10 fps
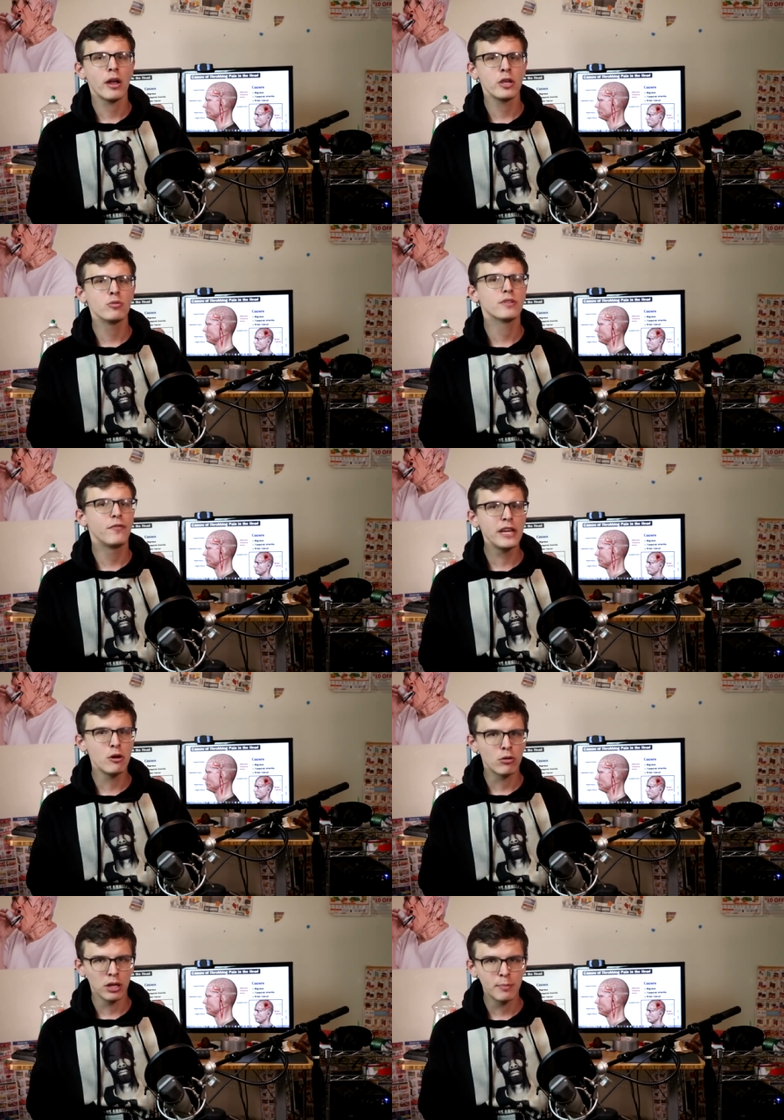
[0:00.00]
I used
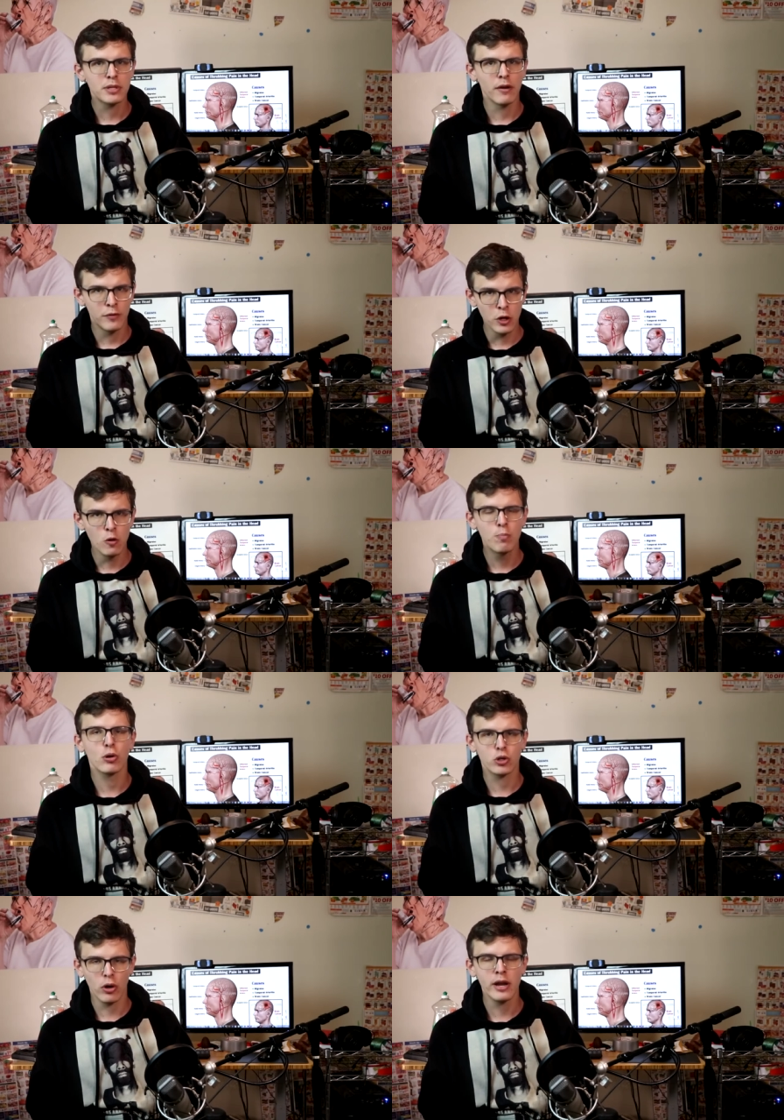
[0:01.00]
video clips of
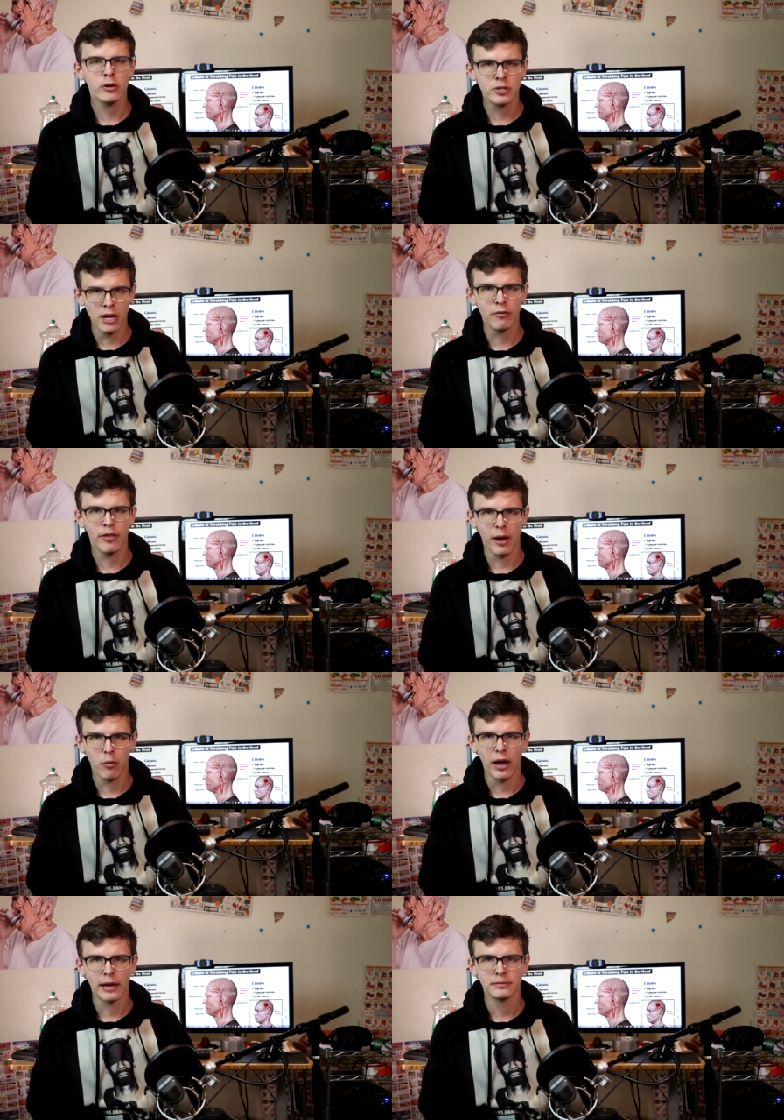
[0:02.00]
you portraying yourself
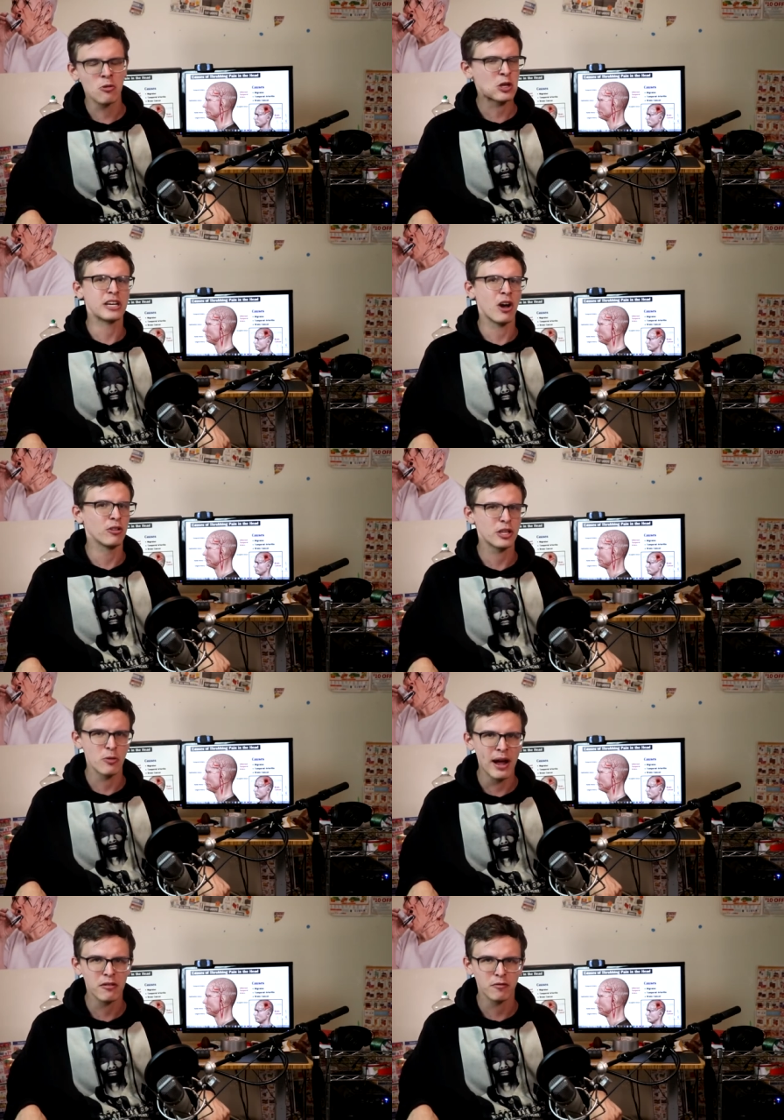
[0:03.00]
that way. I wasn't
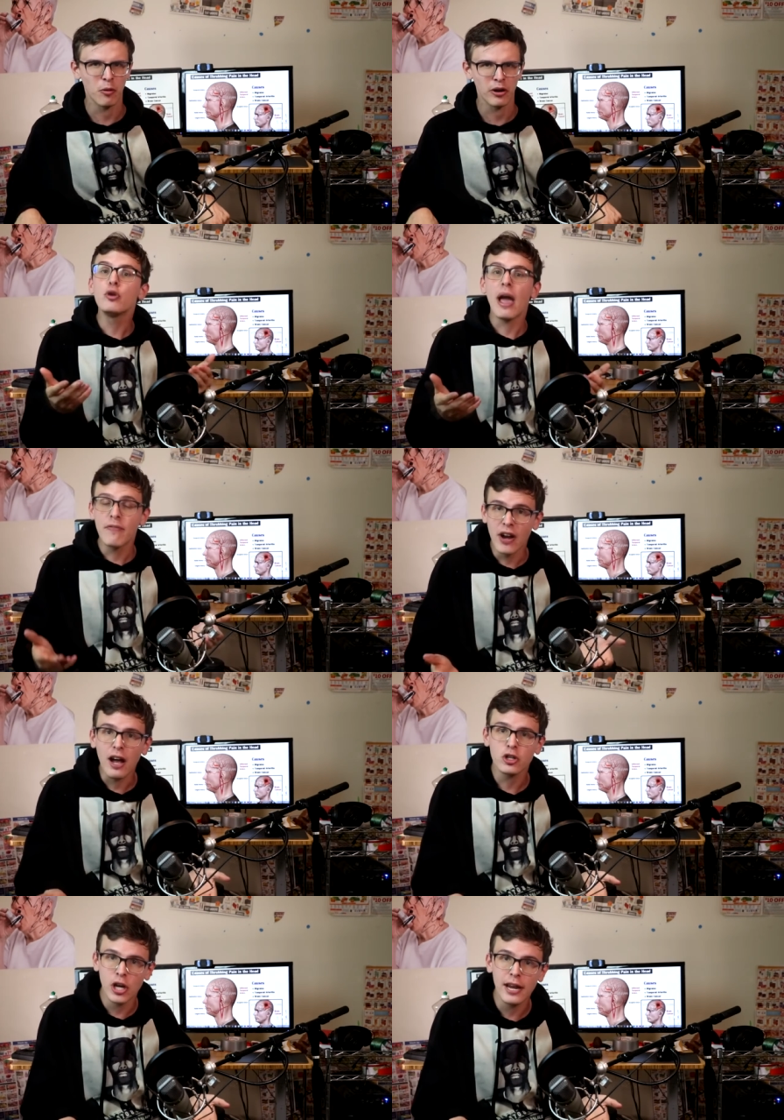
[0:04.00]
calling you out for it. You
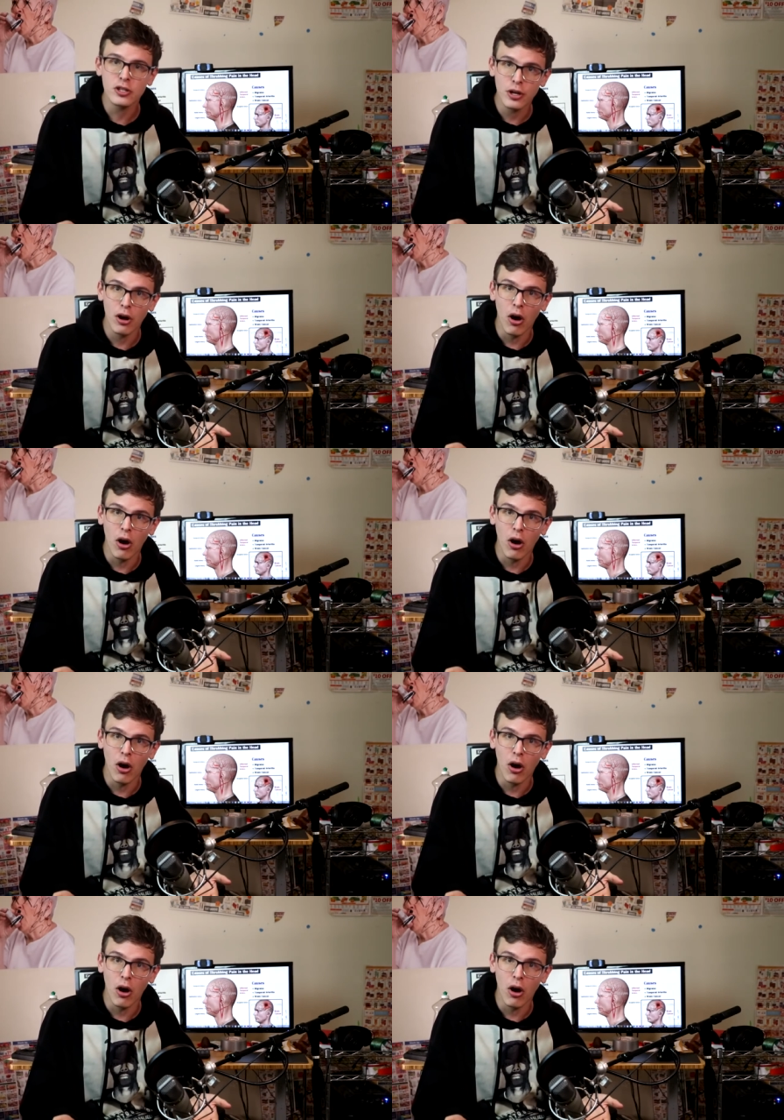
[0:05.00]
have not changed at